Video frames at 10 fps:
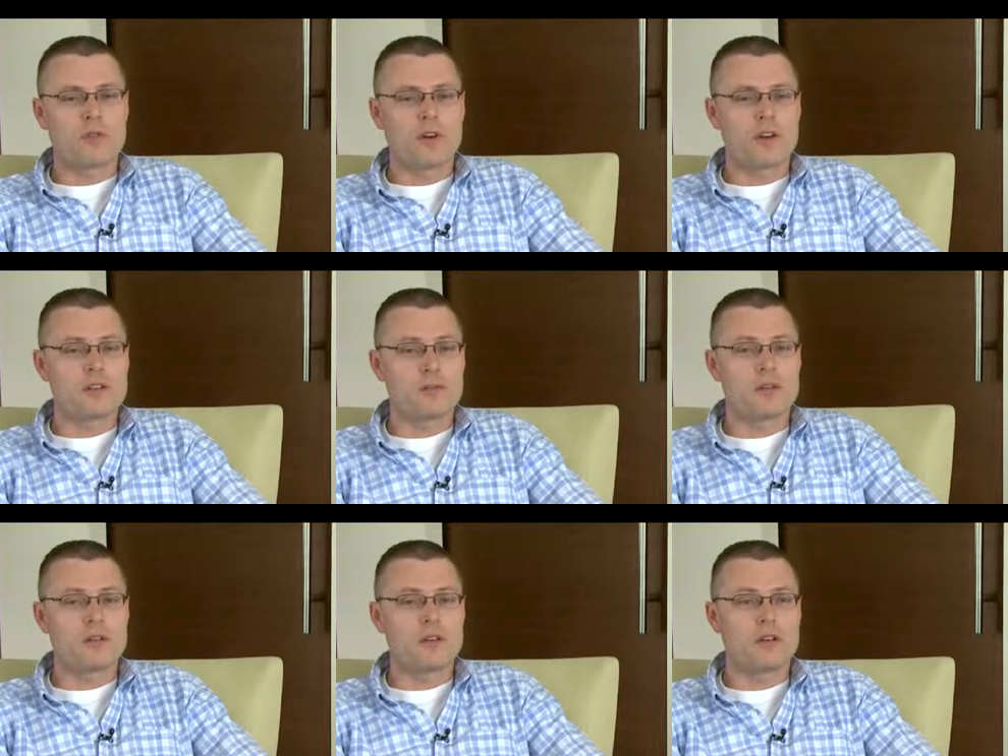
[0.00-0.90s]
far, it's
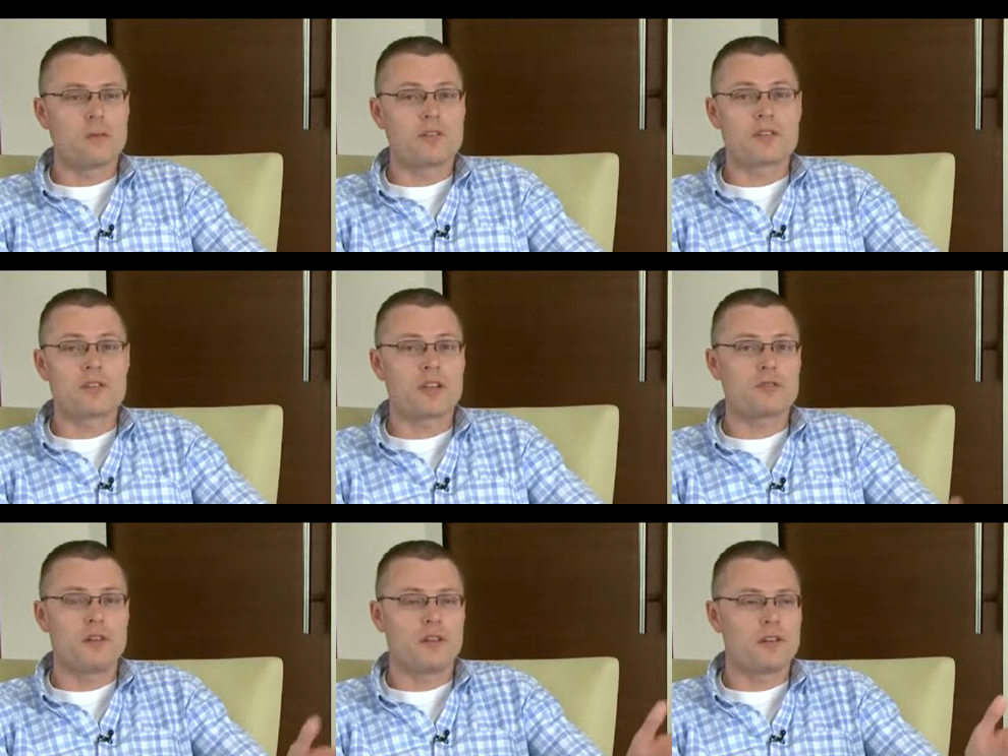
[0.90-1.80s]
been
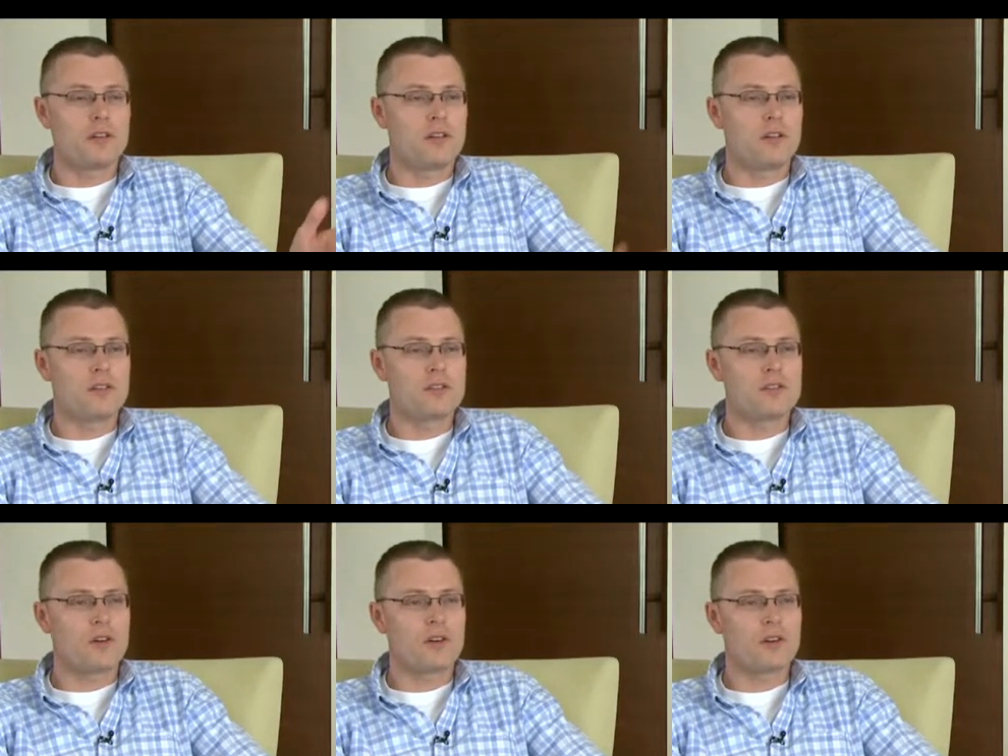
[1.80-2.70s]
successful, and
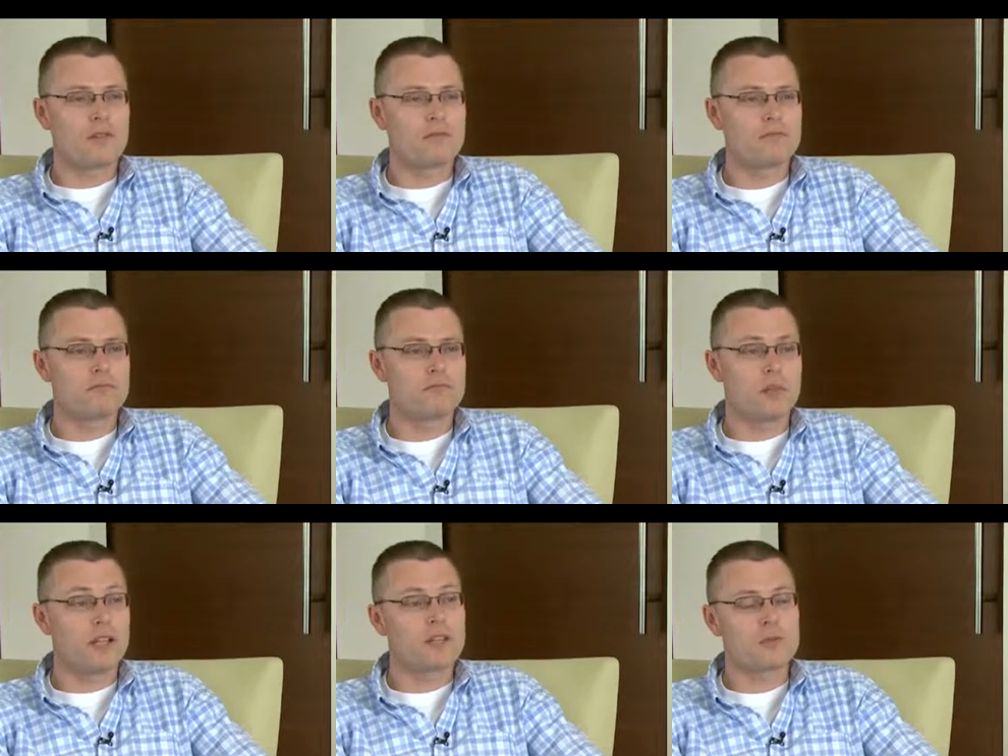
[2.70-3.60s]
starting,
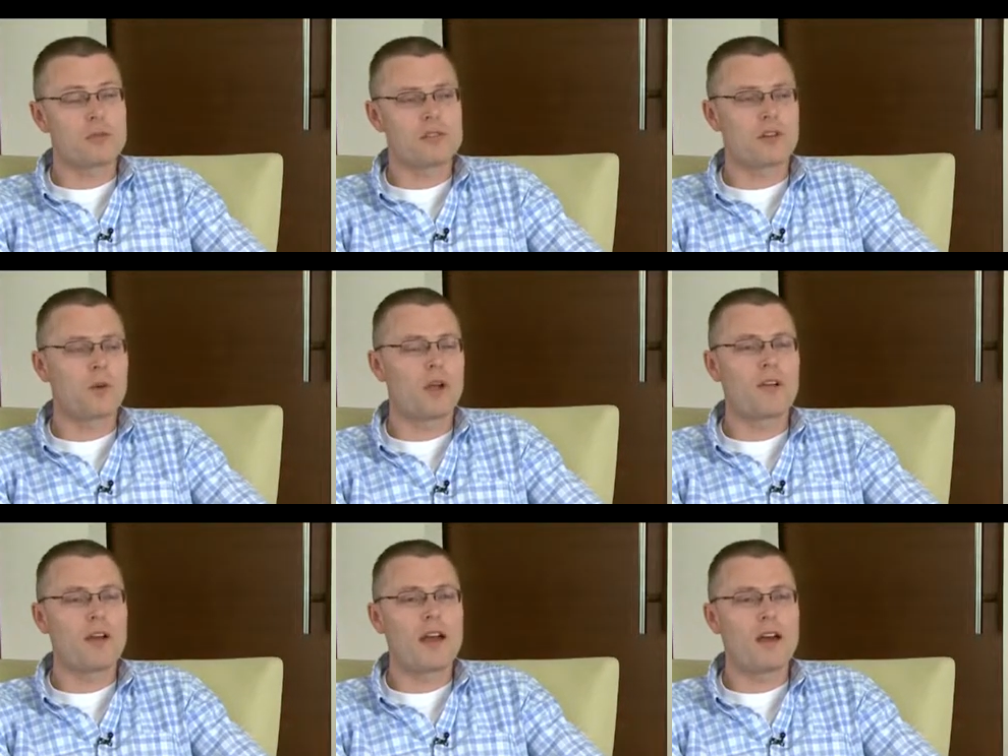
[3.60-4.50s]
well, I guess it's underway
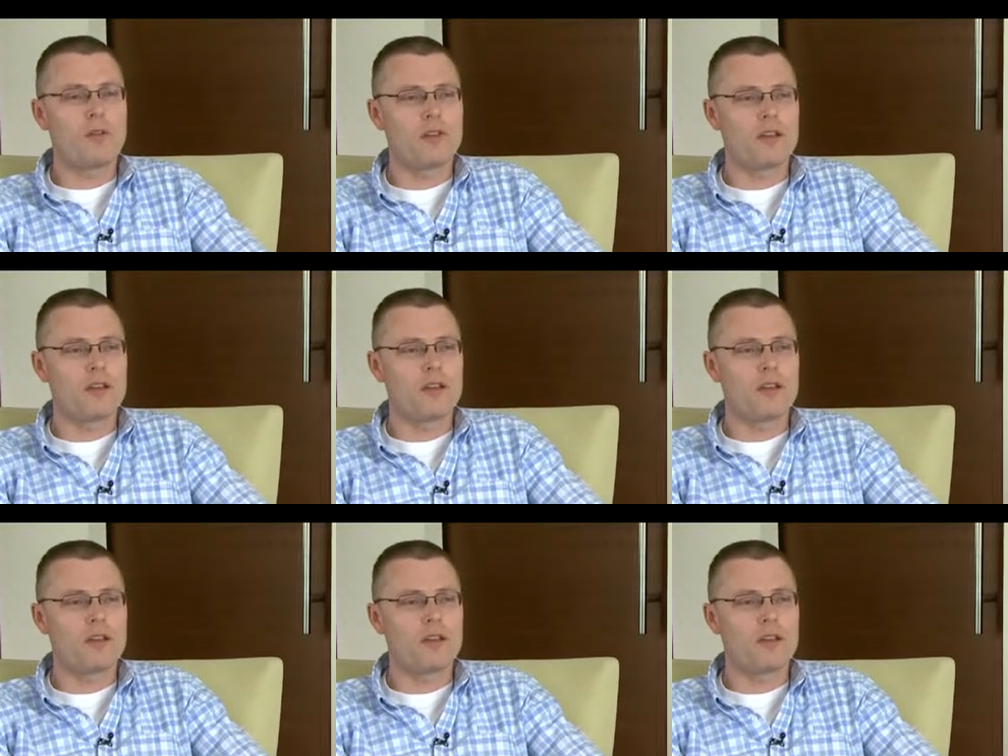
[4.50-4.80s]
right now.